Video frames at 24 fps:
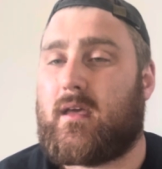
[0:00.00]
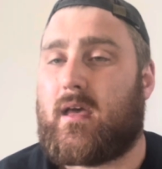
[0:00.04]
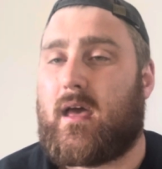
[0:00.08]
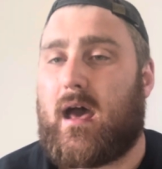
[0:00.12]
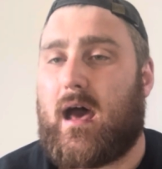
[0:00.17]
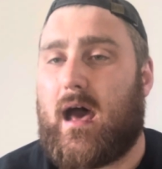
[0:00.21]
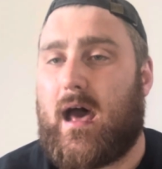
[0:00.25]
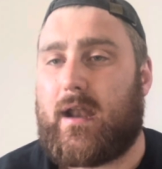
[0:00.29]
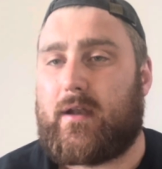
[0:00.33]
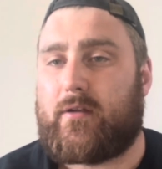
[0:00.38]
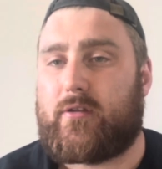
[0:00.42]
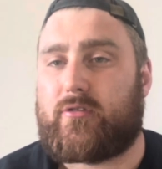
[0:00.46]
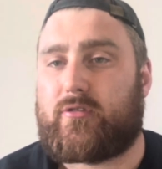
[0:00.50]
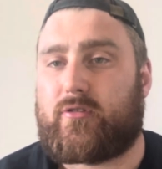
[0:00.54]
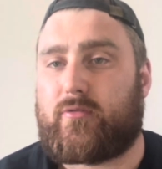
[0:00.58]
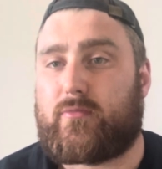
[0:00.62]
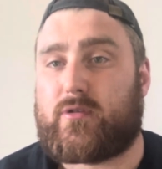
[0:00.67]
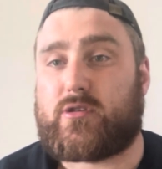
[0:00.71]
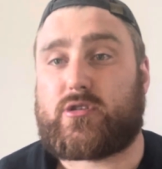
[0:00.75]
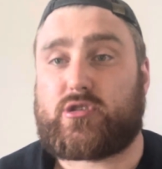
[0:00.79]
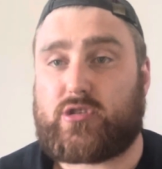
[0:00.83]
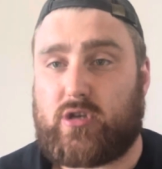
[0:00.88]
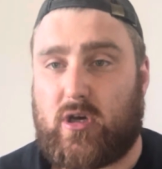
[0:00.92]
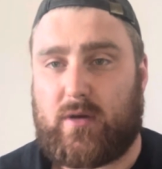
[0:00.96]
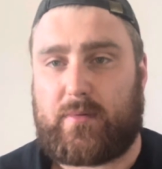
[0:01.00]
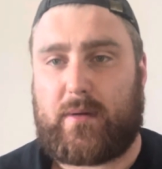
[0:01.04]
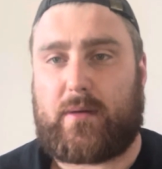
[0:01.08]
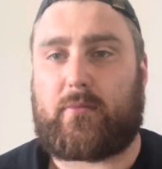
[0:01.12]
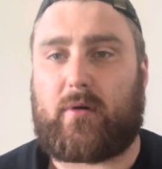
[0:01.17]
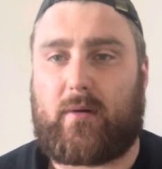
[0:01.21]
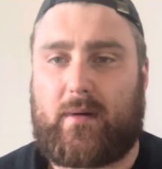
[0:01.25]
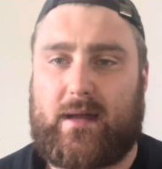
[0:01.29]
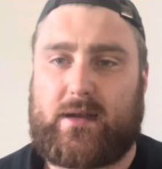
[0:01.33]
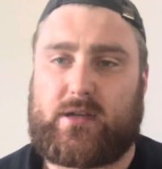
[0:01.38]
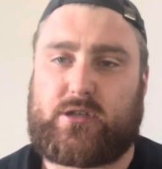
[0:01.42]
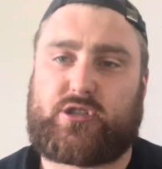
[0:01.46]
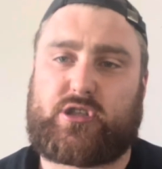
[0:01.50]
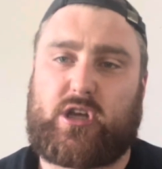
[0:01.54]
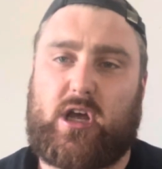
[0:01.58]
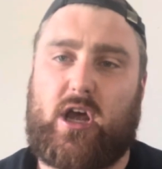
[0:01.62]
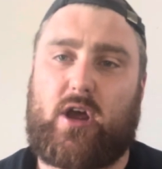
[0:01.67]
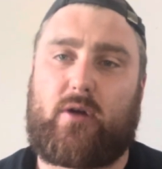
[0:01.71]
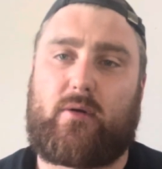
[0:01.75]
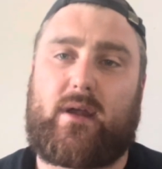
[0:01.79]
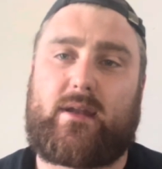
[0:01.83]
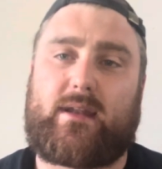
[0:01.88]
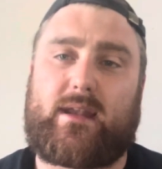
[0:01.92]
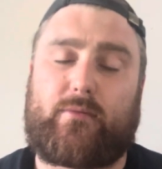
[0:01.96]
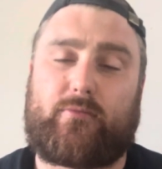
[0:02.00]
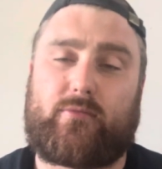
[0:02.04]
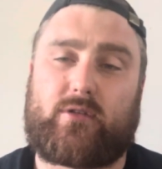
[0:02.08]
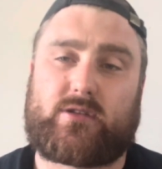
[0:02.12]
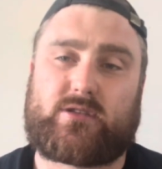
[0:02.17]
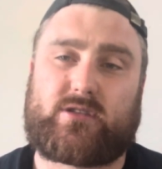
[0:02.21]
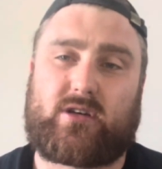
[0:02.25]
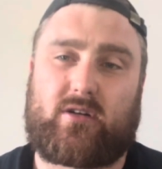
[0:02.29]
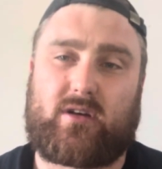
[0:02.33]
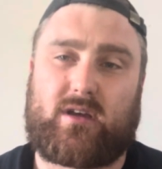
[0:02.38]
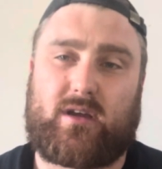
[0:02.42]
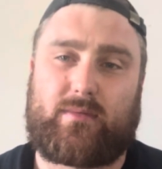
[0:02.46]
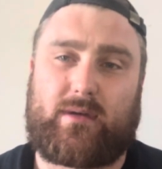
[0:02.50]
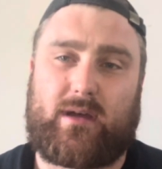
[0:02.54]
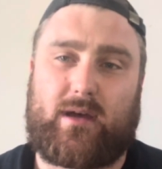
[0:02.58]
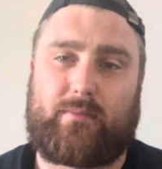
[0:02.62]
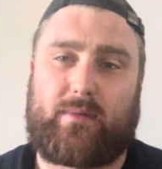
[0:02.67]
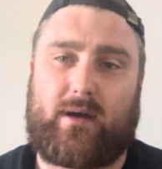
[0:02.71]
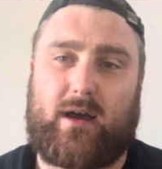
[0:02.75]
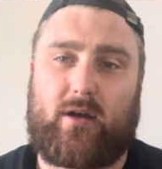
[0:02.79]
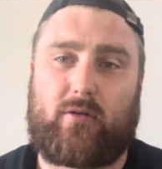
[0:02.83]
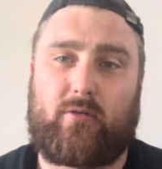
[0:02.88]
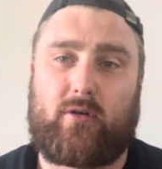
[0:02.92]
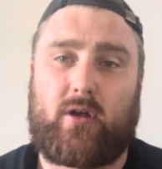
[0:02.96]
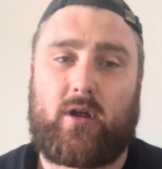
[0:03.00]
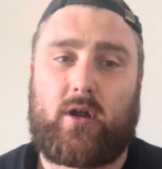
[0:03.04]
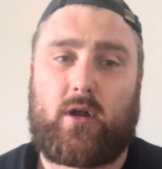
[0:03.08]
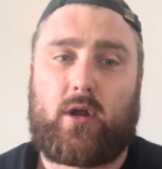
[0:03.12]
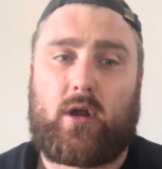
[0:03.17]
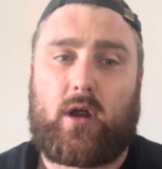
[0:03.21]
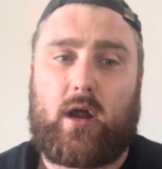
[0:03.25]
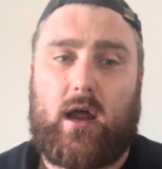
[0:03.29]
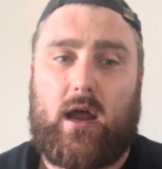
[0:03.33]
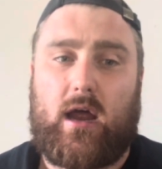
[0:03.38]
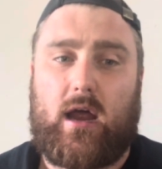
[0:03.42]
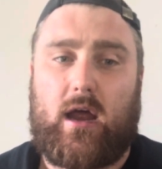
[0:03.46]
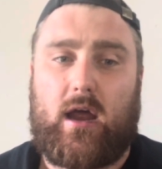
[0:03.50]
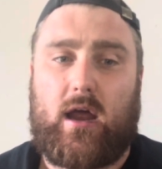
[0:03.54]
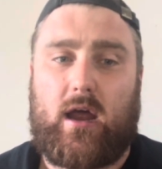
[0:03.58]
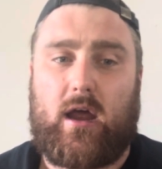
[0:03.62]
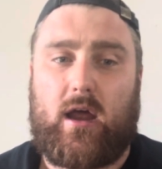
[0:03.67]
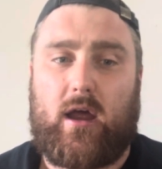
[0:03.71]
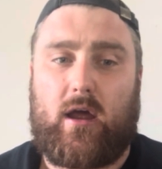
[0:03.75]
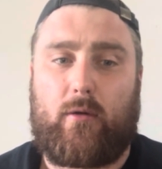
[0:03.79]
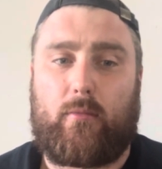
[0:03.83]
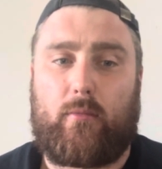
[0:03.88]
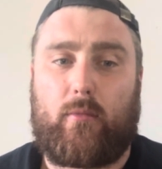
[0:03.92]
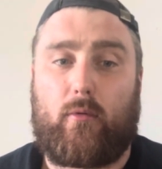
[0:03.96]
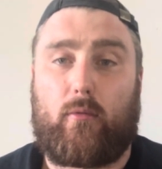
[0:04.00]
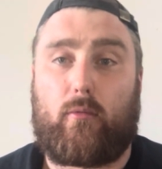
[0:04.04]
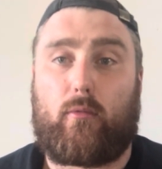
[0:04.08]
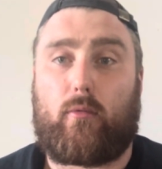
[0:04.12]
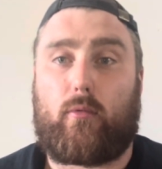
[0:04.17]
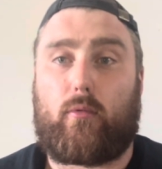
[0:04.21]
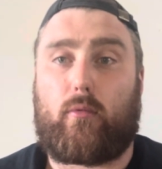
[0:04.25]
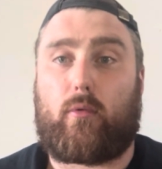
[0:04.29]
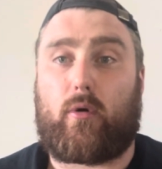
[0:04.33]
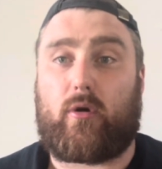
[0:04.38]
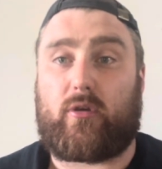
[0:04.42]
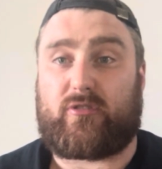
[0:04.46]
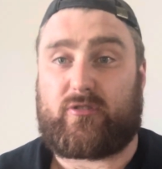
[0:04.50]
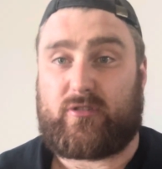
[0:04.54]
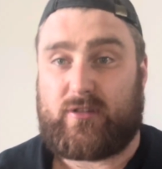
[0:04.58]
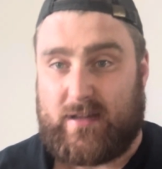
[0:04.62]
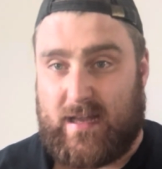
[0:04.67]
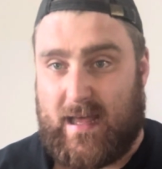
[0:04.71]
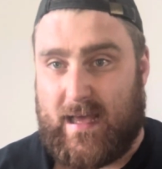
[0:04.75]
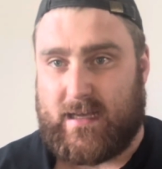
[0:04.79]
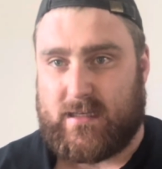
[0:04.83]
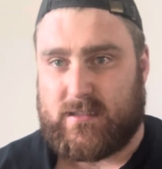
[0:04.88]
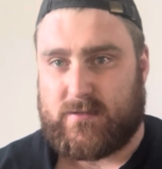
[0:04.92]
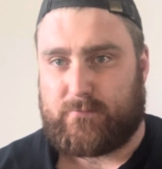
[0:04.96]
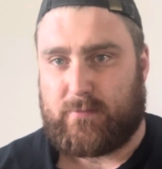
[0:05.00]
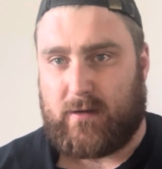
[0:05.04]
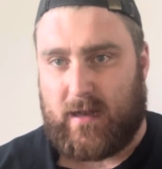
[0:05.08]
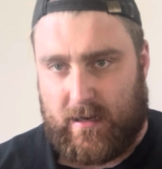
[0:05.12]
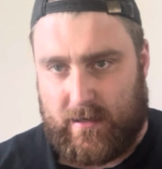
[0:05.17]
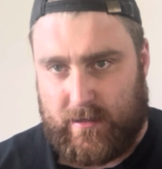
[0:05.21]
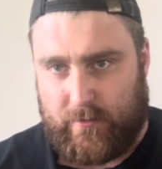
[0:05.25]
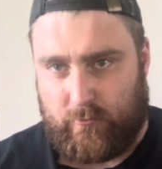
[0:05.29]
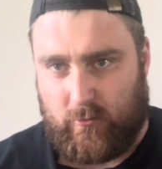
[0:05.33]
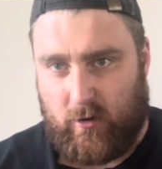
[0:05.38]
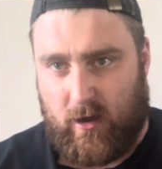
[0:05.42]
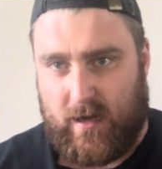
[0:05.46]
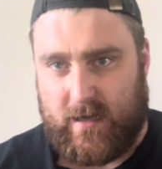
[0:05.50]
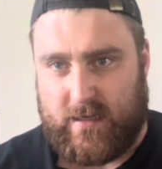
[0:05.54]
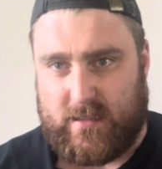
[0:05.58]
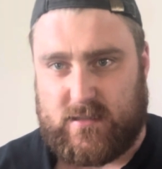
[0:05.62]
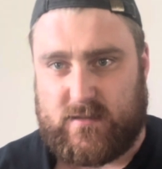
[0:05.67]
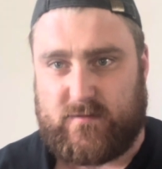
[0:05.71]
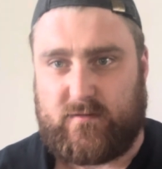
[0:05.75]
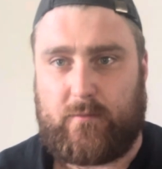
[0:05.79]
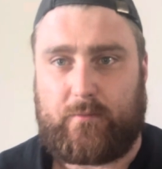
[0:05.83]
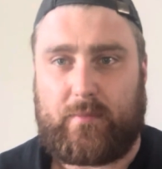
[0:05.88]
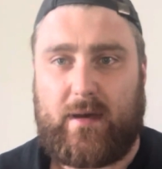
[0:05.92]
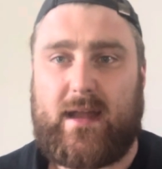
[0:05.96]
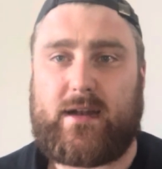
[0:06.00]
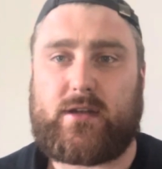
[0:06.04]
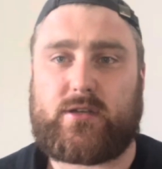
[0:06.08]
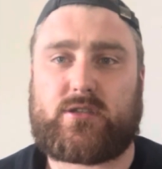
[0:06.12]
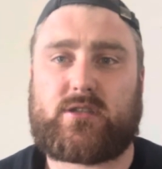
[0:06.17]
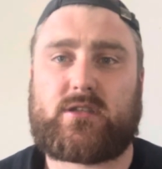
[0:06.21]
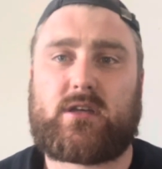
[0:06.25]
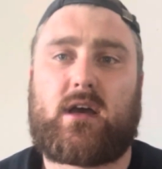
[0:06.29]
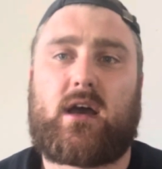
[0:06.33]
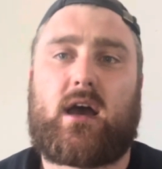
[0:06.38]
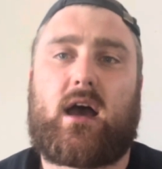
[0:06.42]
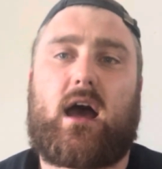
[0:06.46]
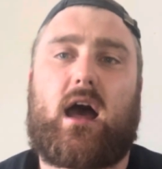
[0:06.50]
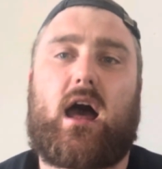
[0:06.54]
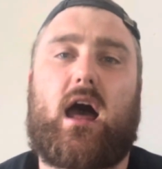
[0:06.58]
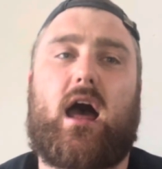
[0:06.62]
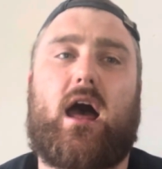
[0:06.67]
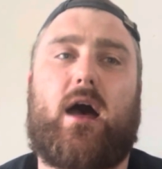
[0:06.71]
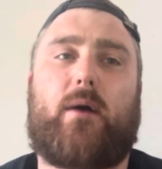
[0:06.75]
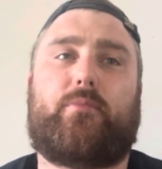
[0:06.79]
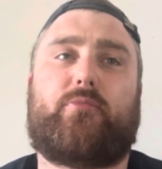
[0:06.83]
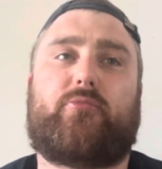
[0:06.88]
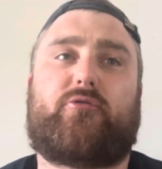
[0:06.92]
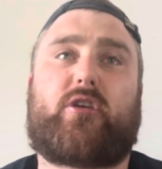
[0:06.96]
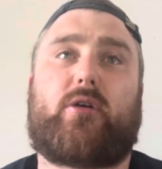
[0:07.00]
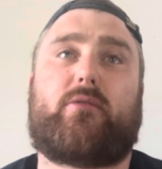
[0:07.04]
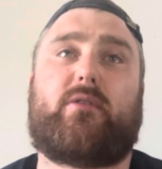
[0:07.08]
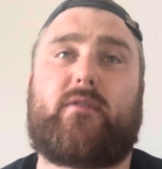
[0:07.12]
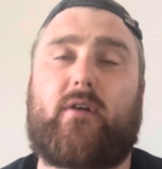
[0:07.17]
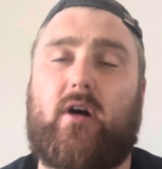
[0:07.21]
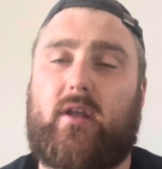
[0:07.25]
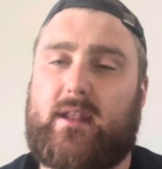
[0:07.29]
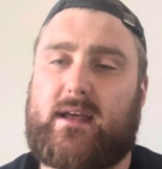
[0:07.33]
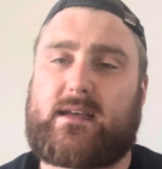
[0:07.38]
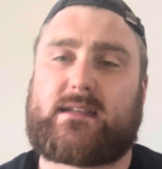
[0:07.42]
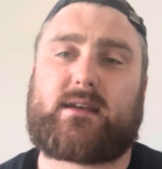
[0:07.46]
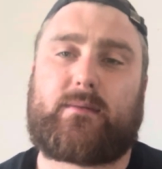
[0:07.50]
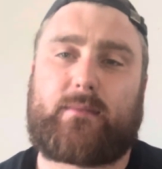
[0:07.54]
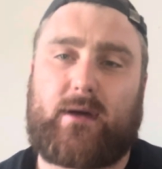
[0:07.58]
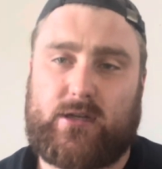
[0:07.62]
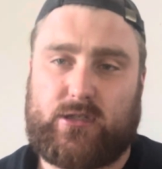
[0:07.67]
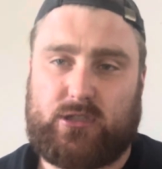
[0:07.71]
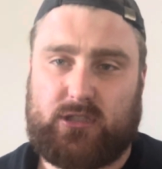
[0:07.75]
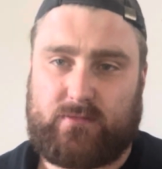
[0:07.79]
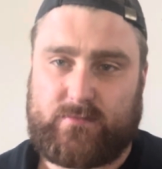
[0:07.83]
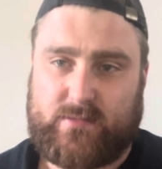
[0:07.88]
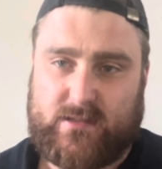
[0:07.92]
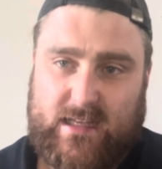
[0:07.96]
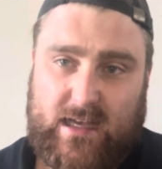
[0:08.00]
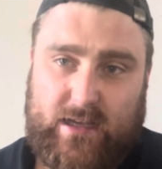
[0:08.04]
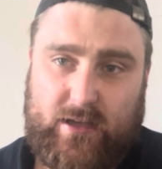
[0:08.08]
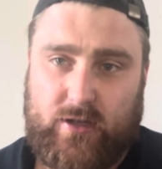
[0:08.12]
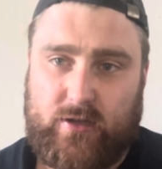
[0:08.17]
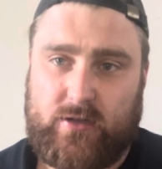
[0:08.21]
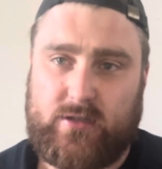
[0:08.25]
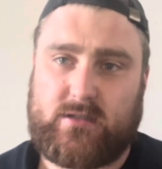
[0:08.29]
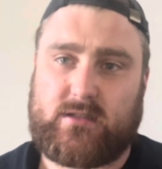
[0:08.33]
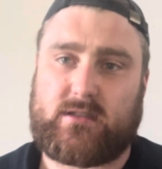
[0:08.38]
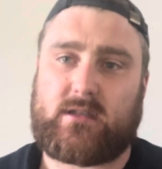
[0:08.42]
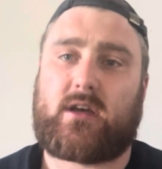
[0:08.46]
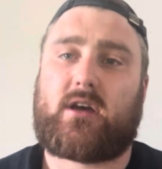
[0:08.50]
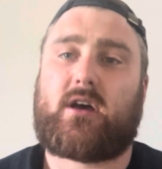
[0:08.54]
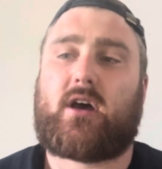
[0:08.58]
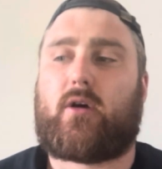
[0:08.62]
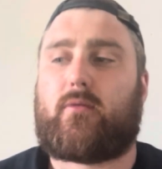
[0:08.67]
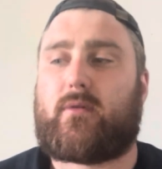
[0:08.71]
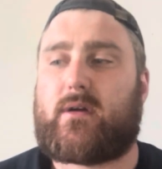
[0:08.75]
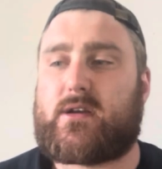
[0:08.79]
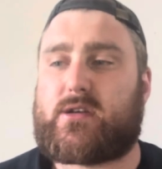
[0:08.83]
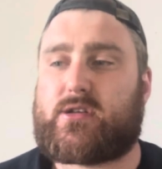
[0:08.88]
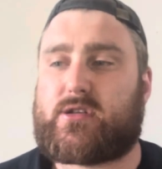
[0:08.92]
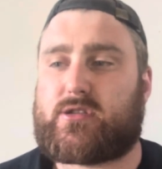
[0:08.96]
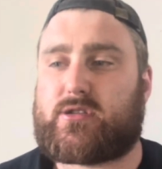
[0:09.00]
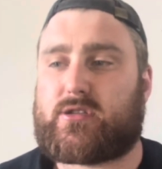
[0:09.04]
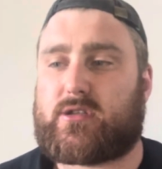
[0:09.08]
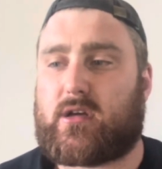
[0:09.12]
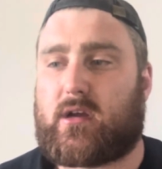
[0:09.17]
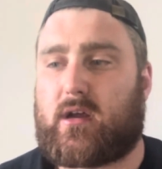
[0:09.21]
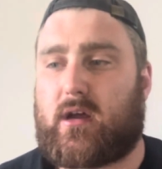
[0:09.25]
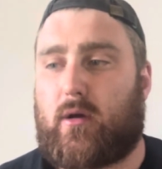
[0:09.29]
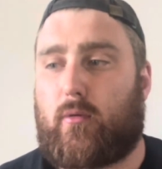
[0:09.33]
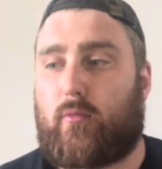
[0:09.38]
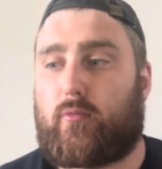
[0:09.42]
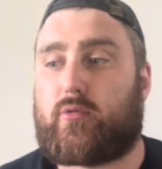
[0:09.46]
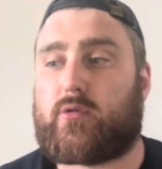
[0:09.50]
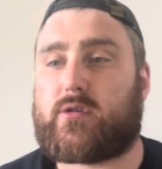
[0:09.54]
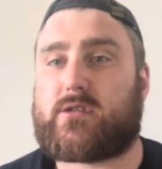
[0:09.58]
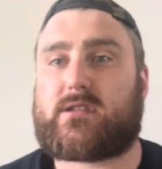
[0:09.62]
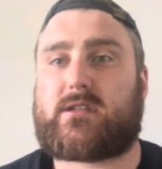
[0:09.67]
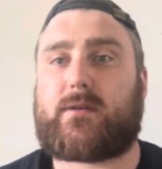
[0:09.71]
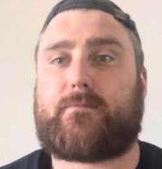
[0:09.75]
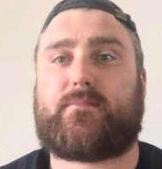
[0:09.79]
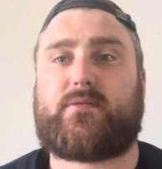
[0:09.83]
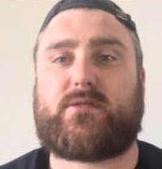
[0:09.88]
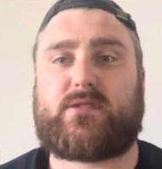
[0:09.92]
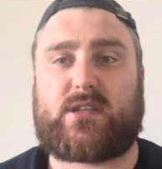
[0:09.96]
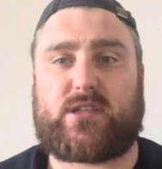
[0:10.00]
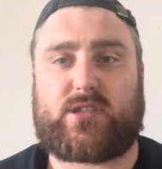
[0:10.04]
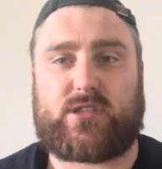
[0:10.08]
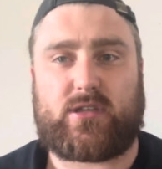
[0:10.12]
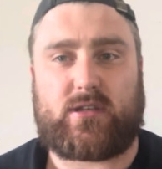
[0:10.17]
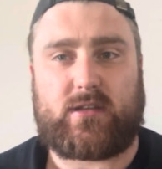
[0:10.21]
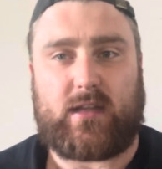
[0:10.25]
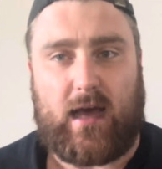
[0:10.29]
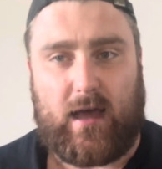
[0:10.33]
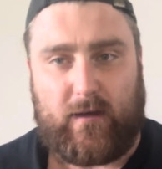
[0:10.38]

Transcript: And we'll just talk a bit more about the show, and then we'll talk a bit about what's next planning wise for bench. So with all this, I managed to come second, which was the position that I